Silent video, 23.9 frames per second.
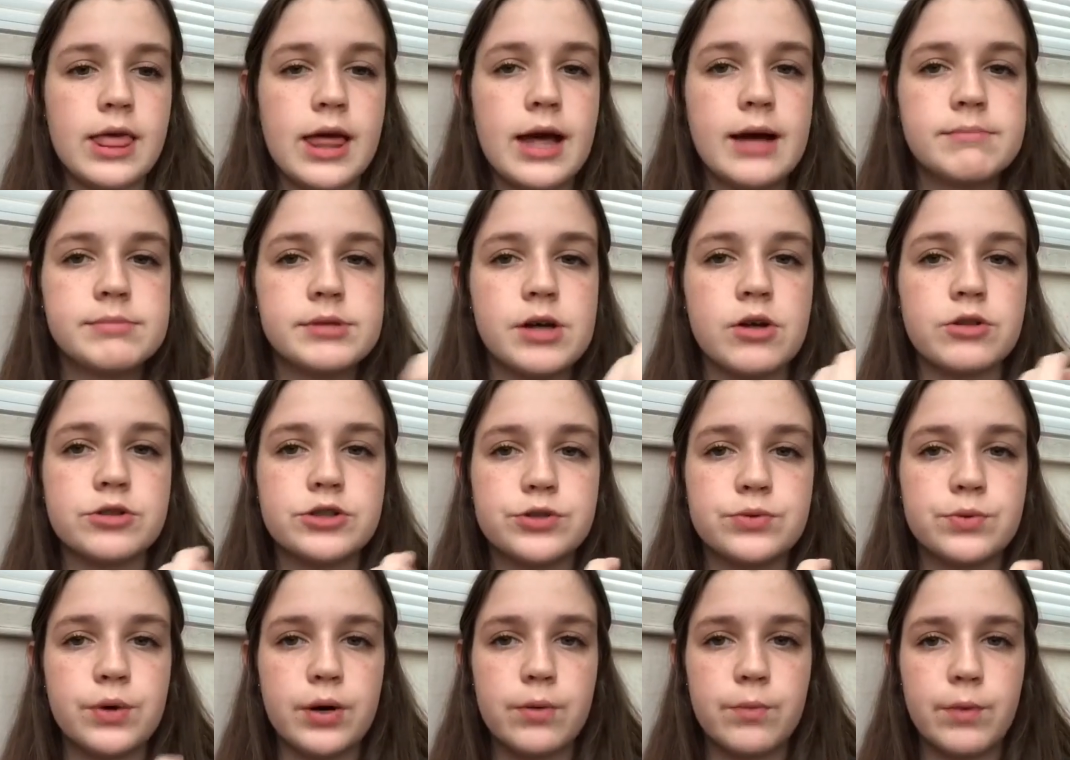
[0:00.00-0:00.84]
of times I'll
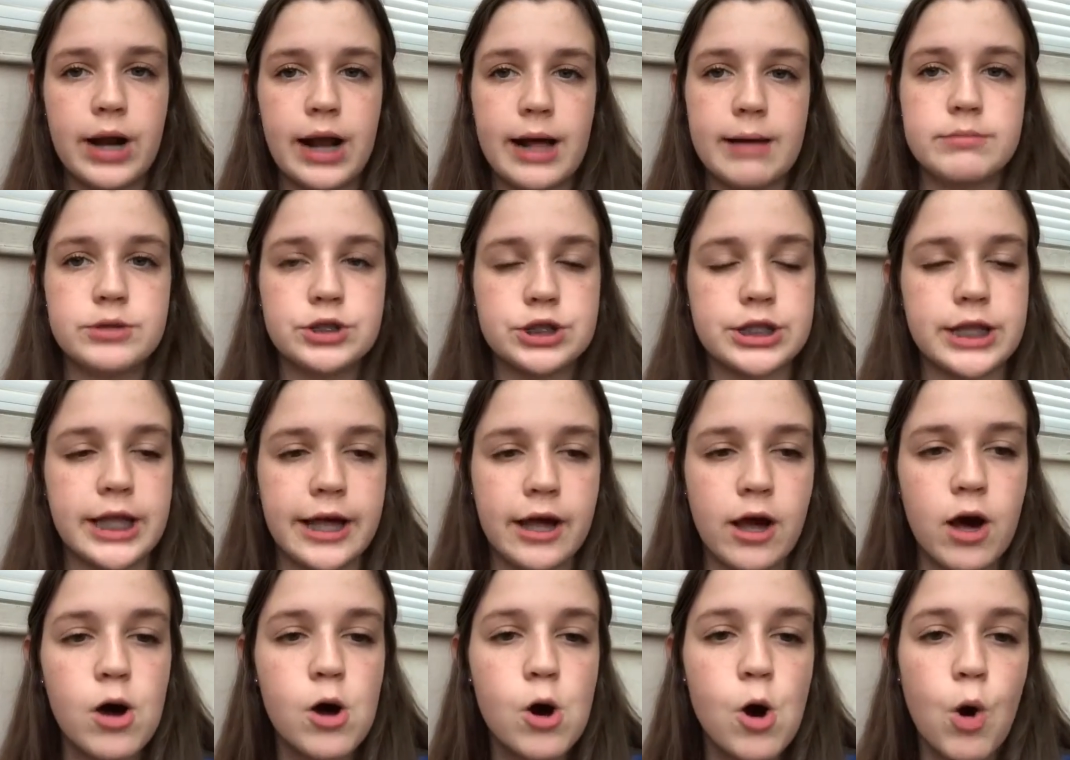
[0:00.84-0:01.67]
do one when I'm just
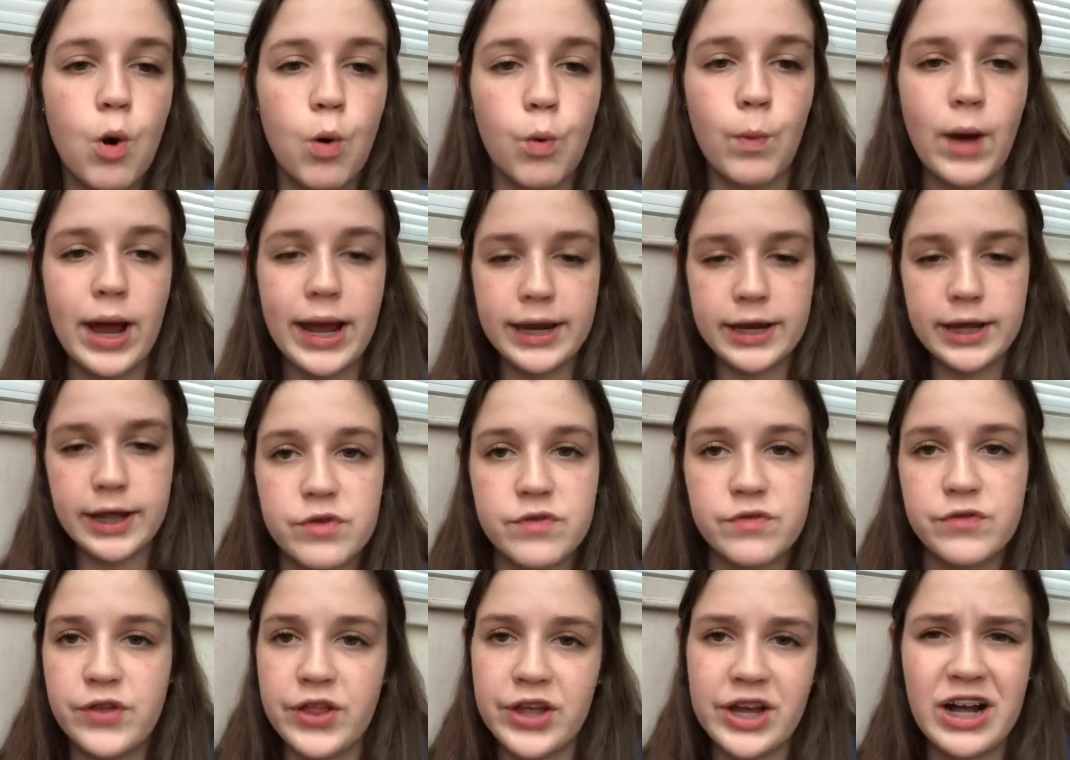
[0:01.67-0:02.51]
waiting
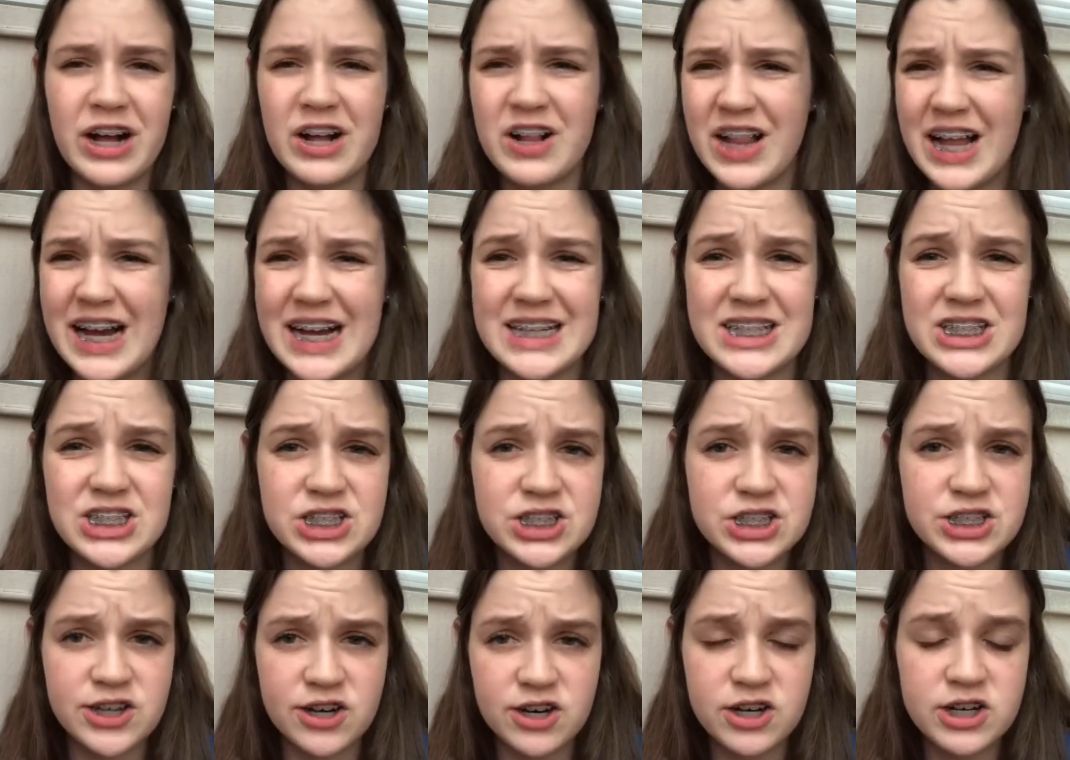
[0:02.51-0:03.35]
for a class to
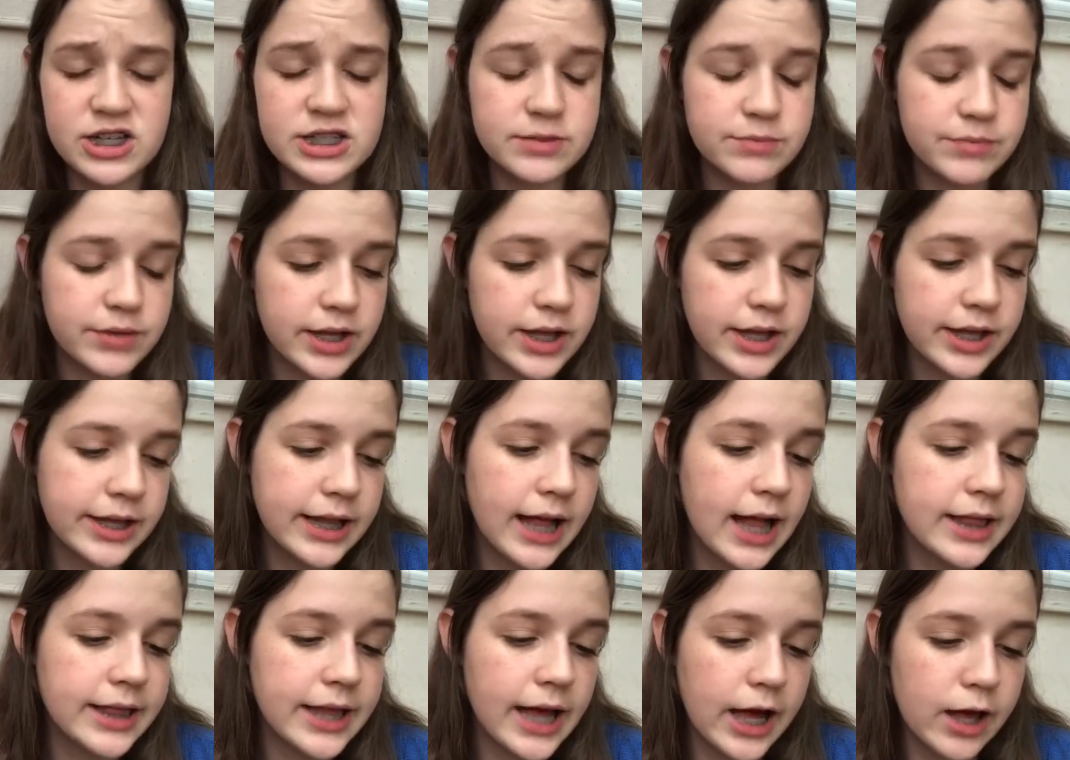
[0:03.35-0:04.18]
start or something like
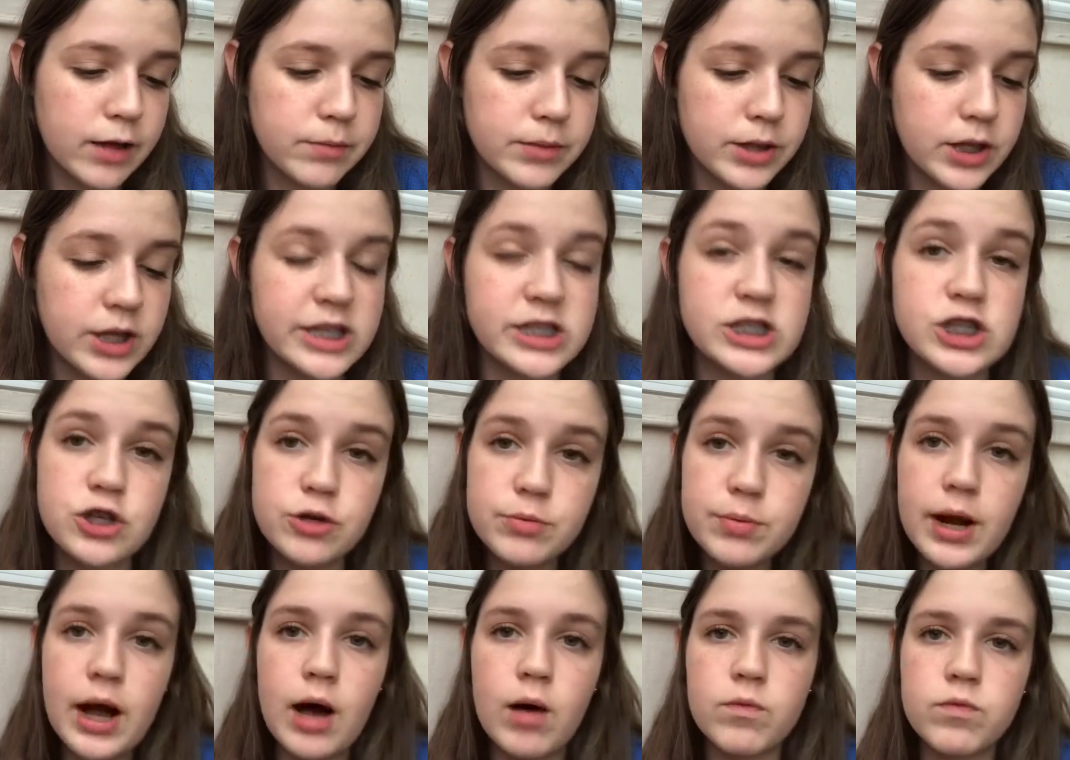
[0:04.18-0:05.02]
that. That can be
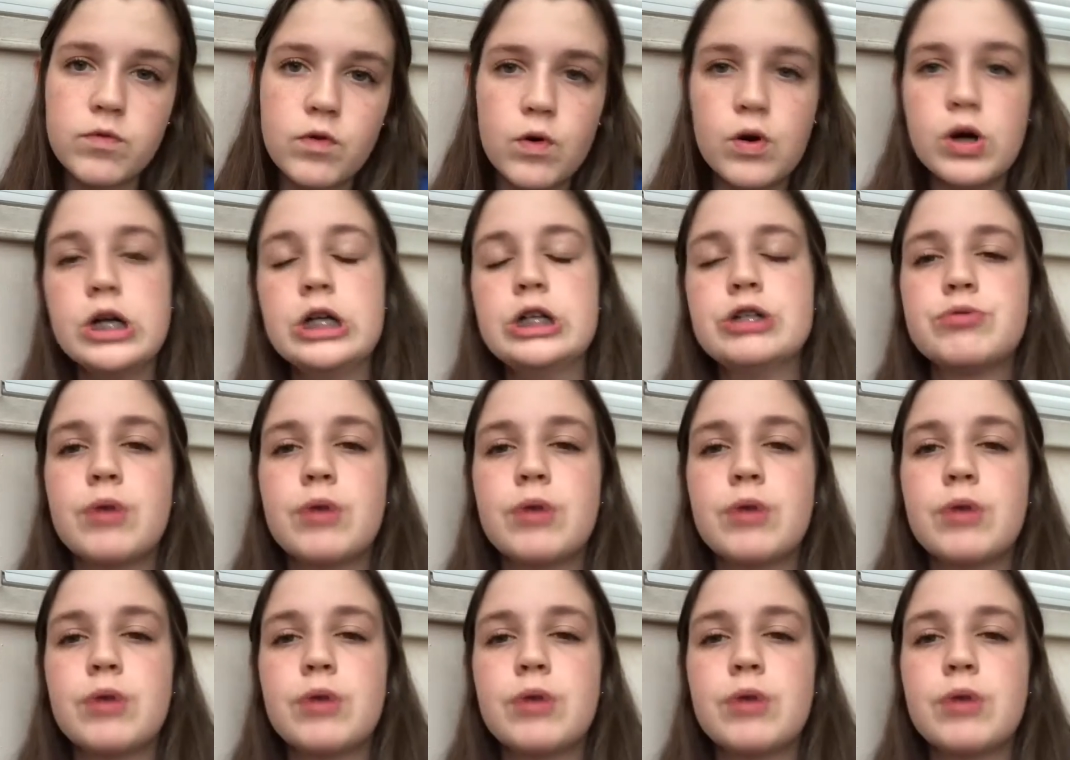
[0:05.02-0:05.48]
super helpful.